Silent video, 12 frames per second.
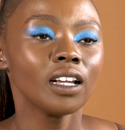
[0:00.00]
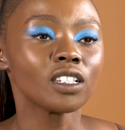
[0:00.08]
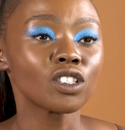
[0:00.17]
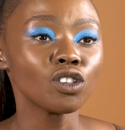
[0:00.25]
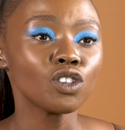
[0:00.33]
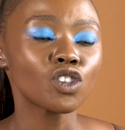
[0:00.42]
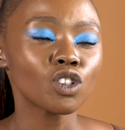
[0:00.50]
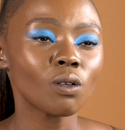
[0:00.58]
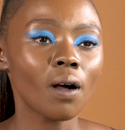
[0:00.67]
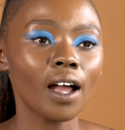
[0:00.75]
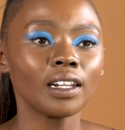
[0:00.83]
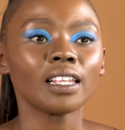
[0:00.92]
It's a
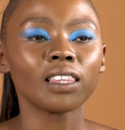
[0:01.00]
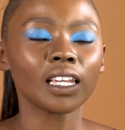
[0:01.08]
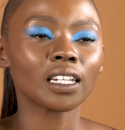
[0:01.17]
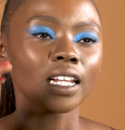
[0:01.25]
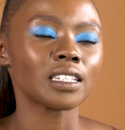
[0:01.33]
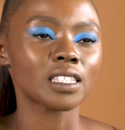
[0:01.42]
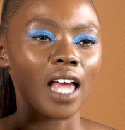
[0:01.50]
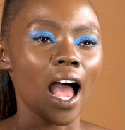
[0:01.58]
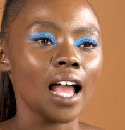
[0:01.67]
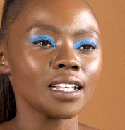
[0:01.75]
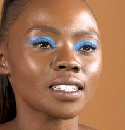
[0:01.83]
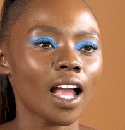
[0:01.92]
neutral one, I think it lets the
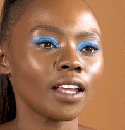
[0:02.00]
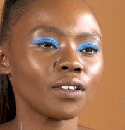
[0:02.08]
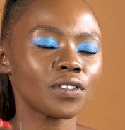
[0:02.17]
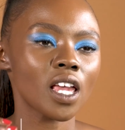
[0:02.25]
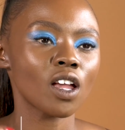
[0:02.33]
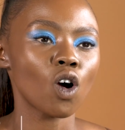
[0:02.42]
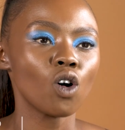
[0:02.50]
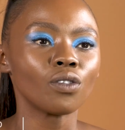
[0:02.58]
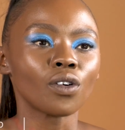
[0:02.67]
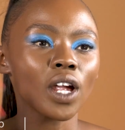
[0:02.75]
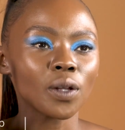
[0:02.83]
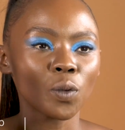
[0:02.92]
eyes kind of take
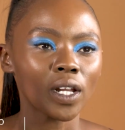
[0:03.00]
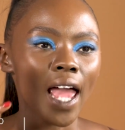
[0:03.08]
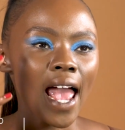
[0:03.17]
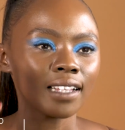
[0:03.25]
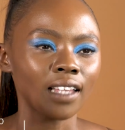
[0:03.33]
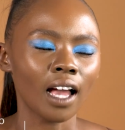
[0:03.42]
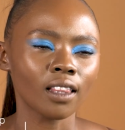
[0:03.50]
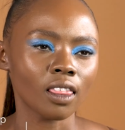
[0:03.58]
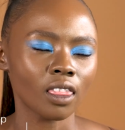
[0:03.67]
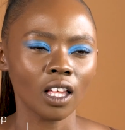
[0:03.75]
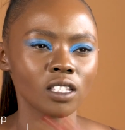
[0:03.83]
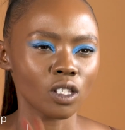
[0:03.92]
over, and when I add the other
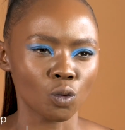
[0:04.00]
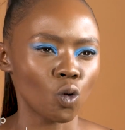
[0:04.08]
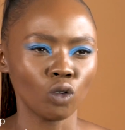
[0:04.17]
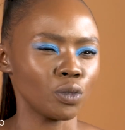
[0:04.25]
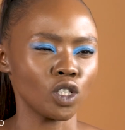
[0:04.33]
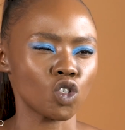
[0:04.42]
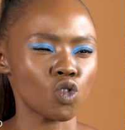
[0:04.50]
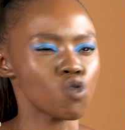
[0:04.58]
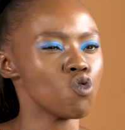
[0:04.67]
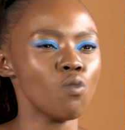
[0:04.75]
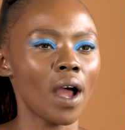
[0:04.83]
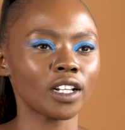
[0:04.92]
things, it won't be
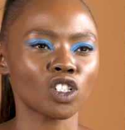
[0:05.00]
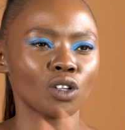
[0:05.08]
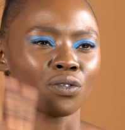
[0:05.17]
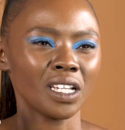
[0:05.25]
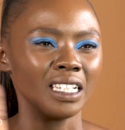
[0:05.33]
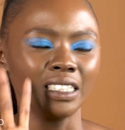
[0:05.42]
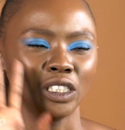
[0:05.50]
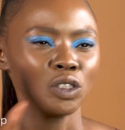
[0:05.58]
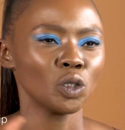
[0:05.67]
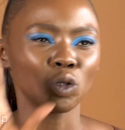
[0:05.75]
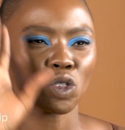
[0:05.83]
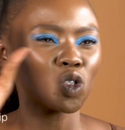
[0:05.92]
too much of
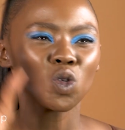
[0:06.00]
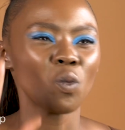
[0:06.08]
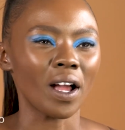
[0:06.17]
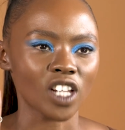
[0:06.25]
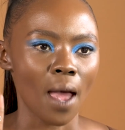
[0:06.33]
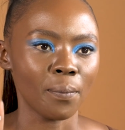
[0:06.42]
a, too much